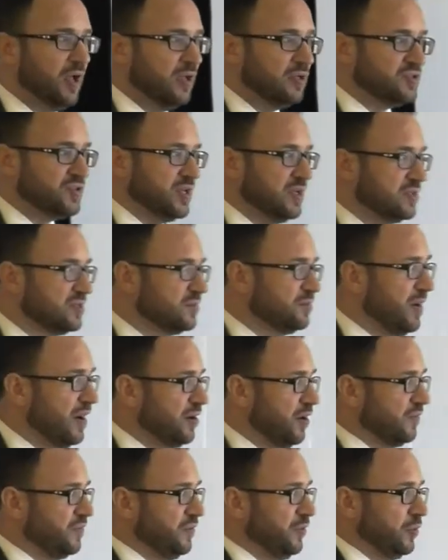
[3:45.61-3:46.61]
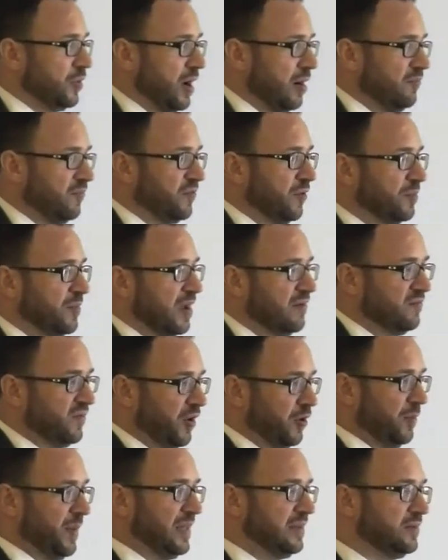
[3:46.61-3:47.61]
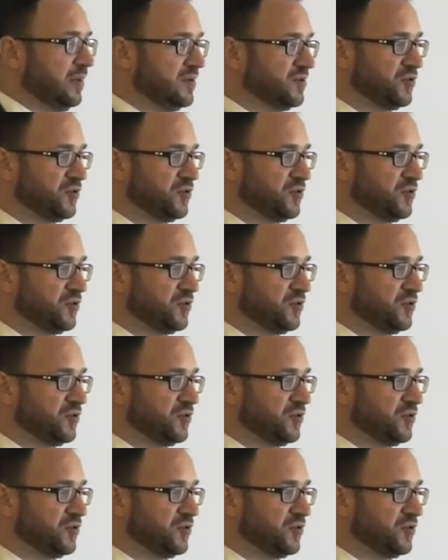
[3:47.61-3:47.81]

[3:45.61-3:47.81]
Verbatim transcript: since many of you come from the environmental